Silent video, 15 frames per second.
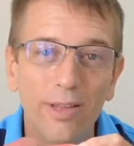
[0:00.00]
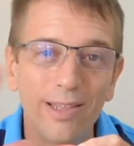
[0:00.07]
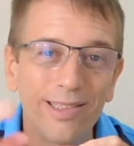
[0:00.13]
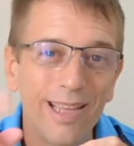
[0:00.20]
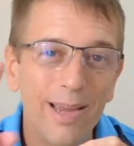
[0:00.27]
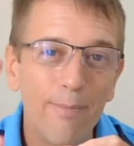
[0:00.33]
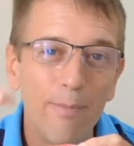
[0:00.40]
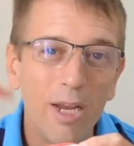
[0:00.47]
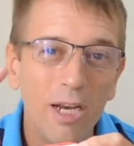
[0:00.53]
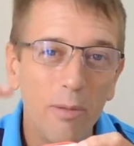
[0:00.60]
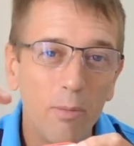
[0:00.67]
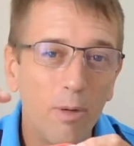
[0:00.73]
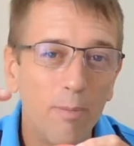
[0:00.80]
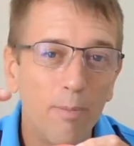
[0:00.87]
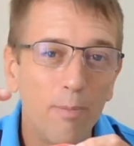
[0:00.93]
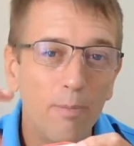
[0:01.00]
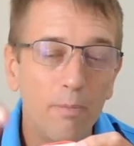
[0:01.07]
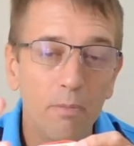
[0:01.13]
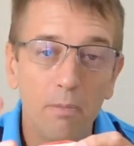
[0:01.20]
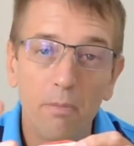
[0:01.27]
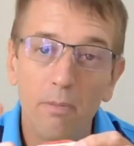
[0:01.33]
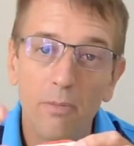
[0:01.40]
they say minimum.
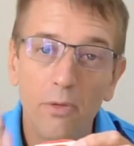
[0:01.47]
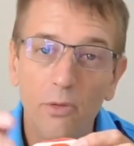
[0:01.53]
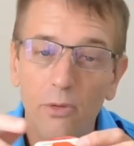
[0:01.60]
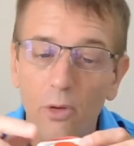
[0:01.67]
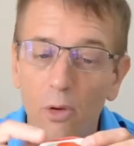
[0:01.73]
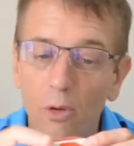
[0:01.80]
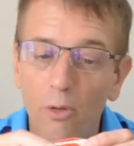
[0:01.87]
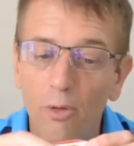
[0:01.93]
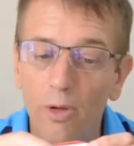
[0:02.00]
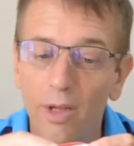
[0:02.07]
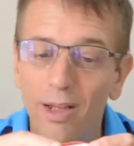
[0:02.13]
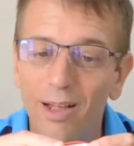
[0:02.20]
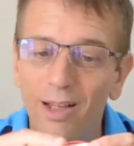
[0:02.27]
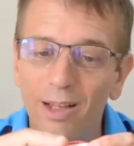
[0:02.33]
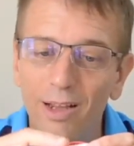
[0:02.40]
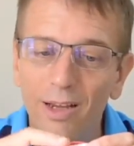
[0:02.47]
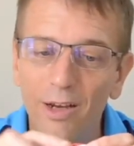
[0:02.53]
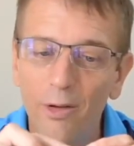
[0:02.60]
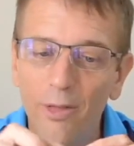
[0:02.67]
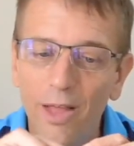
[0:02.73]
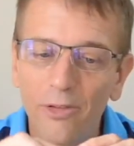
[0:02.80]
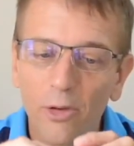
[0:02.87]
So, you
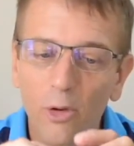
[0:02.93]
know, that's